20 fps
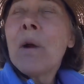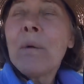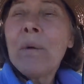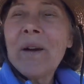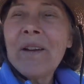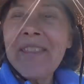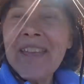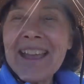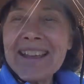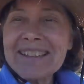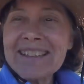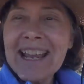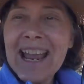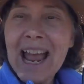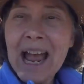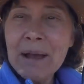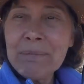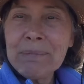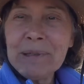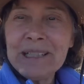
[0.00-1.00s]
where that's
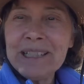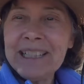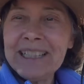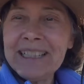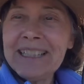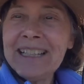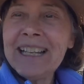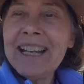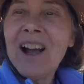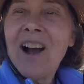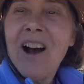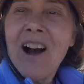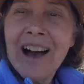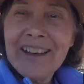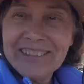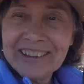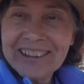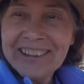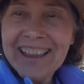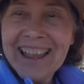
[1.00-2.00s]
happening
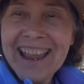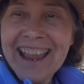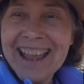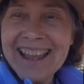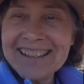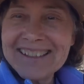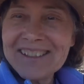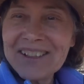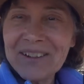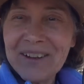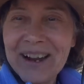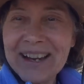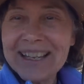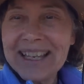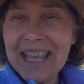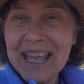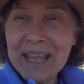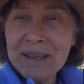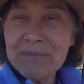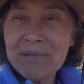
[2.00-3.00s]
on the land, so I
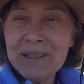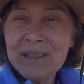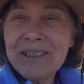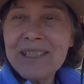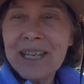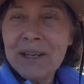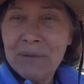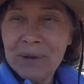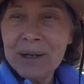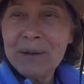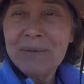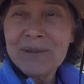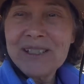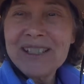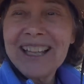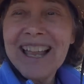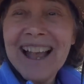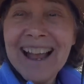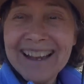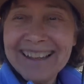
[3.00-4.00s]
came to see what it
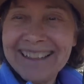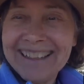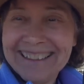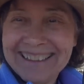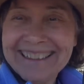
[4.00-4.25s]
was like.